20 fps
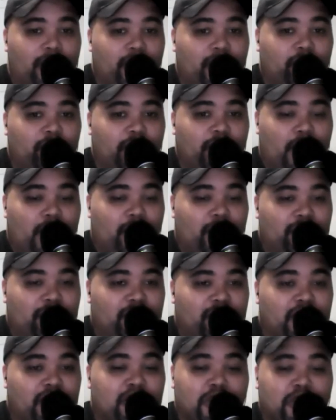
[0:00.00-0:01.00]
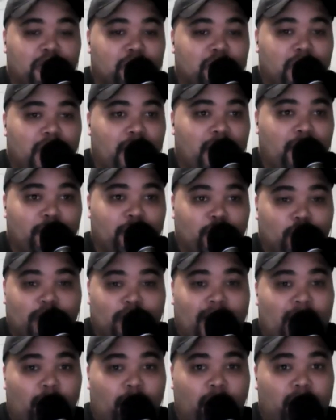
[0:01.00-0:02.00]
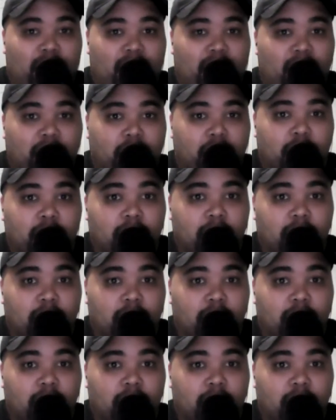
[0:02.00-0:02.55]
have judged you, and I'm sure Kyle wouldn't either.